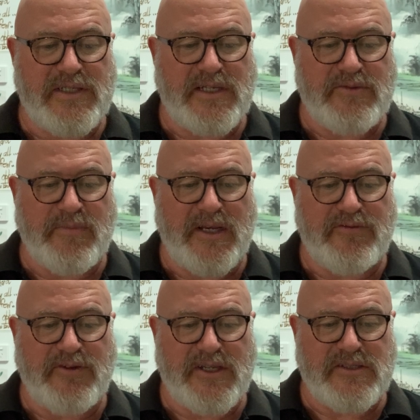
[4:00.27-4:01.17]
this has
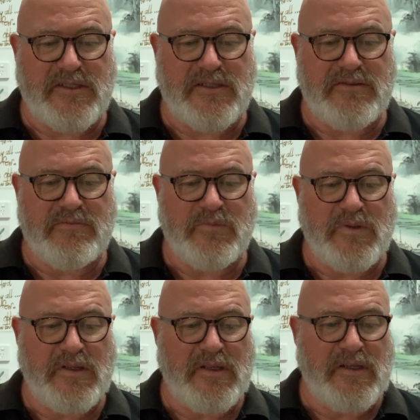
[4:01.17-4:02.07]
manifested.
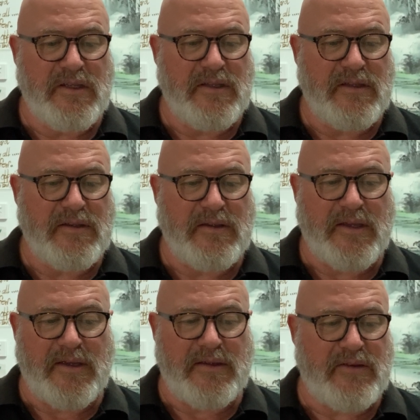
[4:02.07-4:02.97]

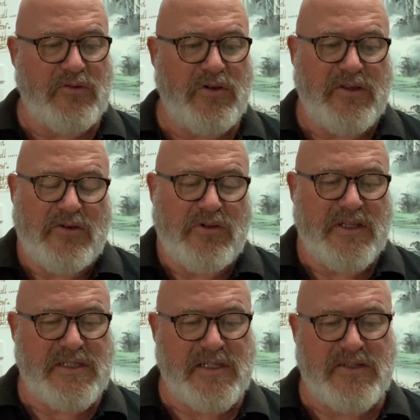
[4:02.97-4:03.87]
All
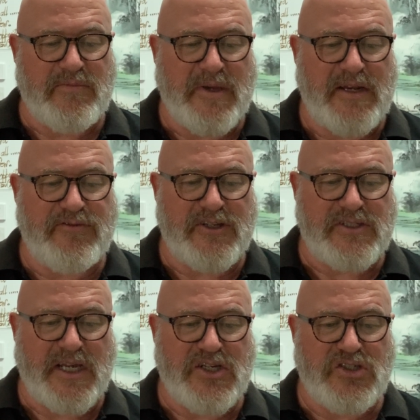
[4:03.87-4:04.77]
this is a
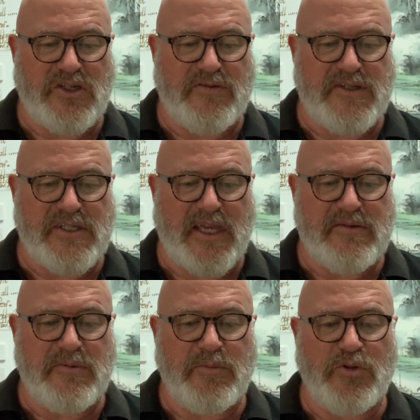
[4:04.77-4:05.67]
manifestation of his
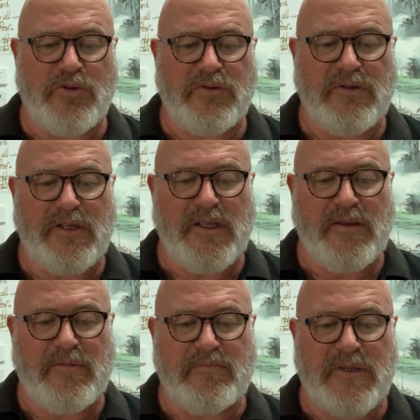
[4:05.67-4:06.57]
admirable
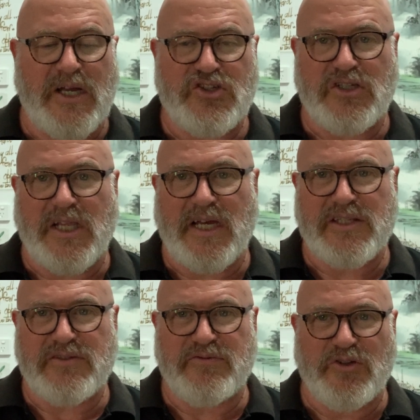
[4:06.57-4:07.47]
martial
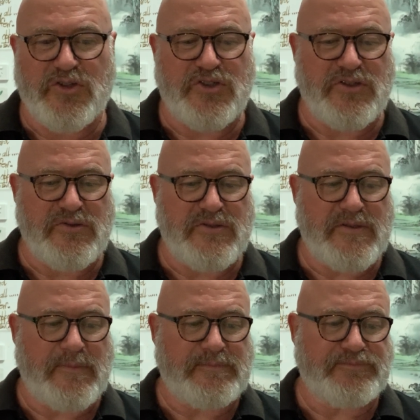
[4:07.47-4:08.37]
arts virtues.